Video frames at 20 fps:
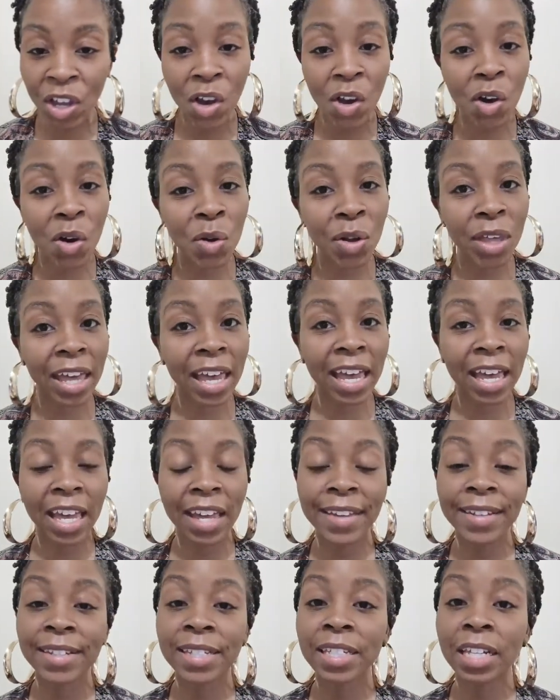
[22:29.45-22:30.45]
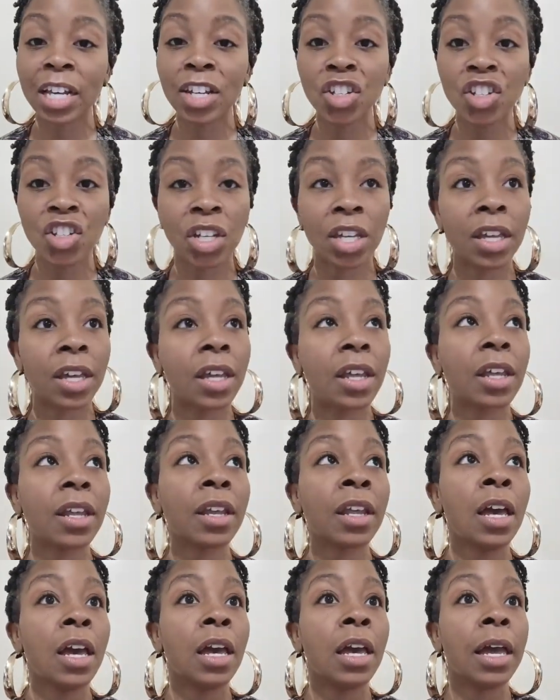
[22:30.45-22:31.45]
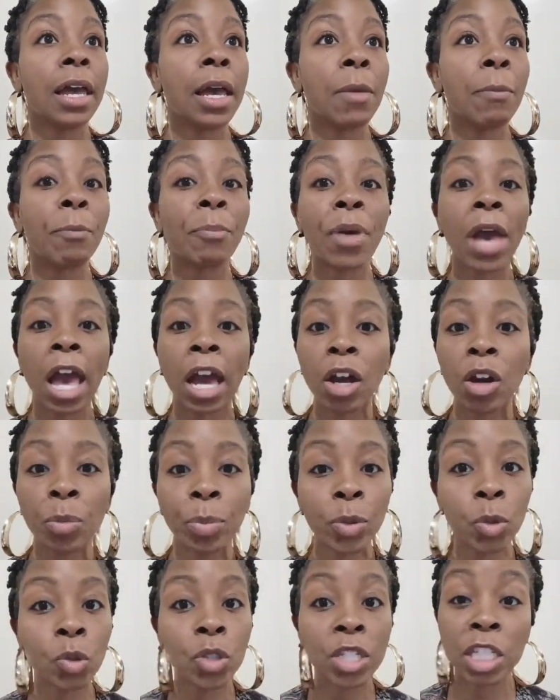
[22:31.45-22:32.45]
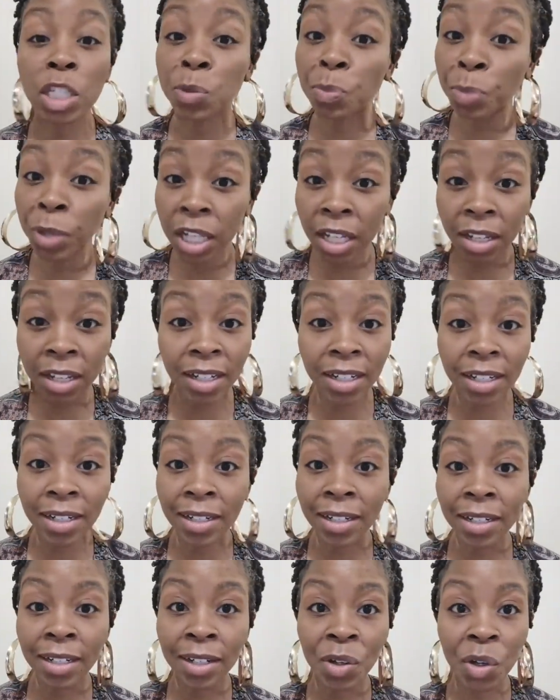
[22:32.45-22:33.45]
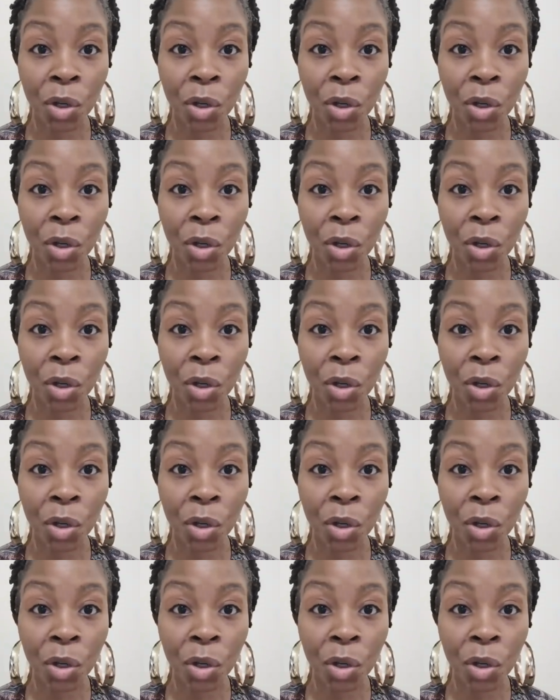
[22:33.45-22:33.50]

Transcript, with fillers: Okay, such an impeccable speaker.